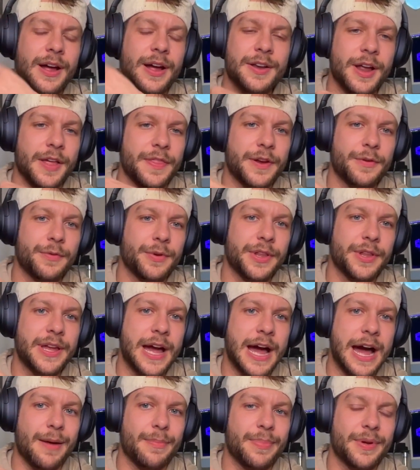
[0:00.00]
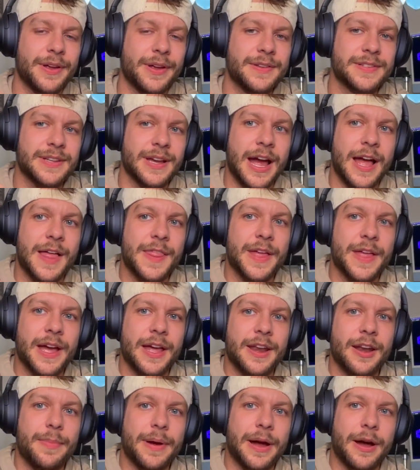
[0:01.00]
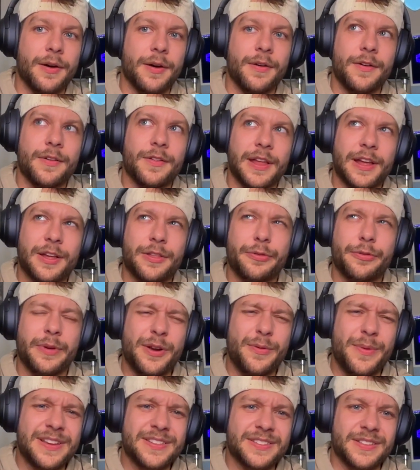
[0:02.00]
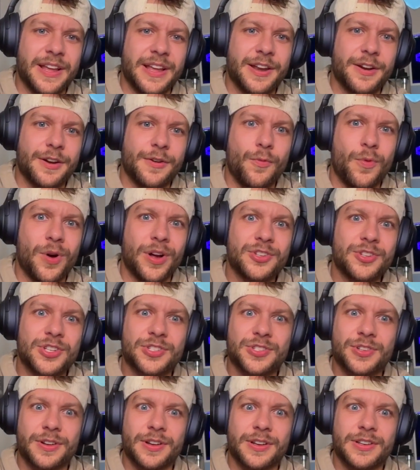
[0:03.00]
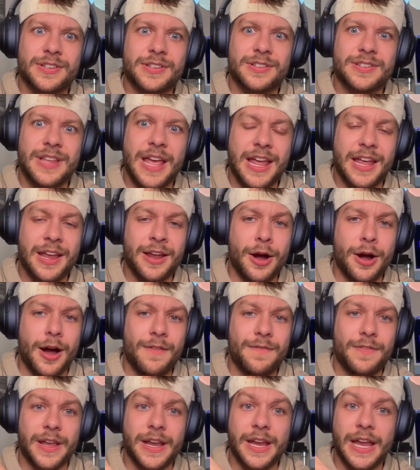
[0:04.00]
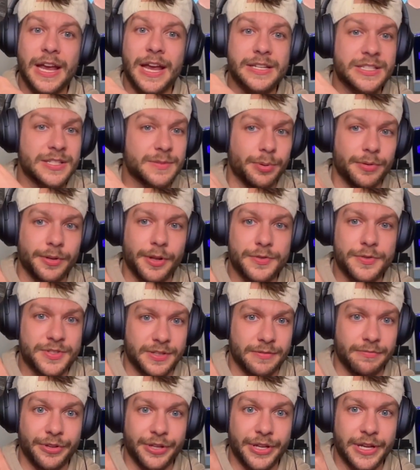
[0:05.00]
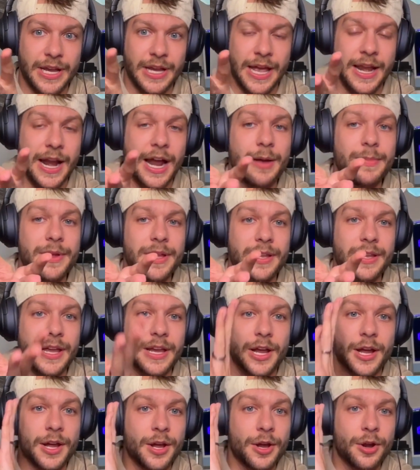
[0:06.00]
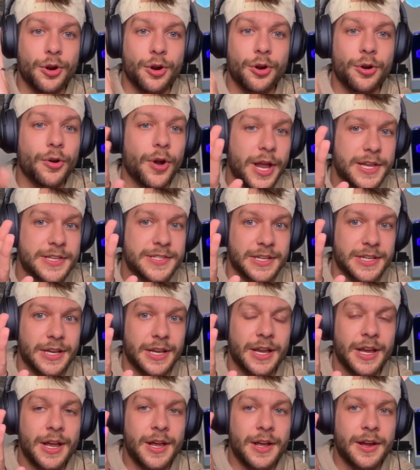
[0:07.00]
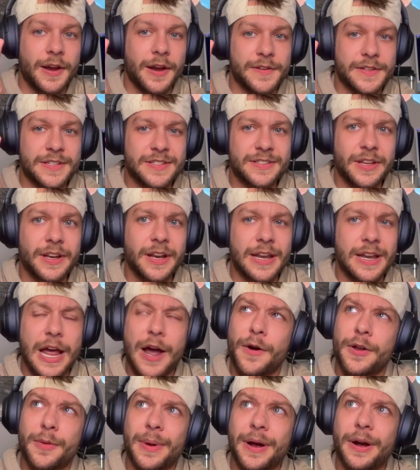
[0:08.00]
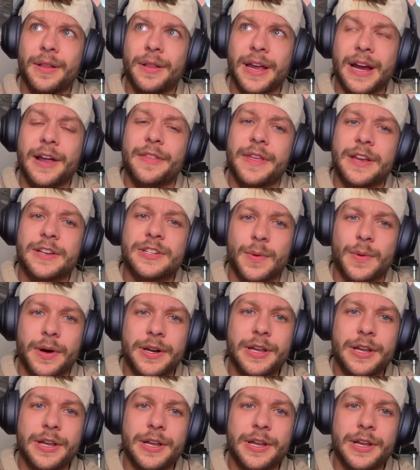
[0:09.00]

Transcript: Nothing really happened, and then about like 3 weeks later, one just started taking off like explosively, and I mean like crazy, because it's sitting now at about like I think